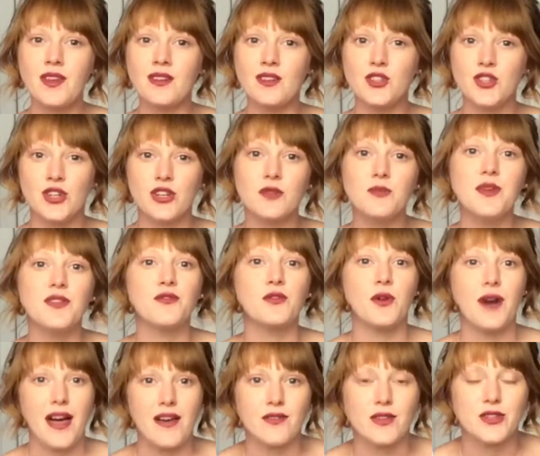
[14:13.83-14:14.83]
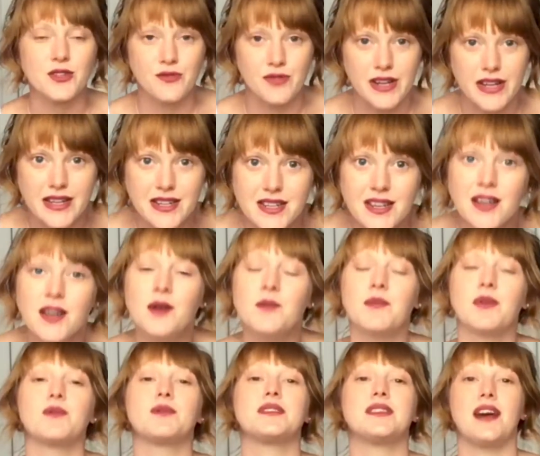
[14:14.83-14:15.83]
took me forever to read,
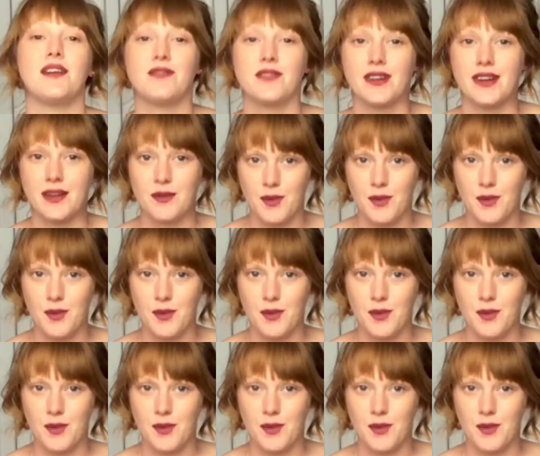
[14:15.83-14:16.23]
but was definitely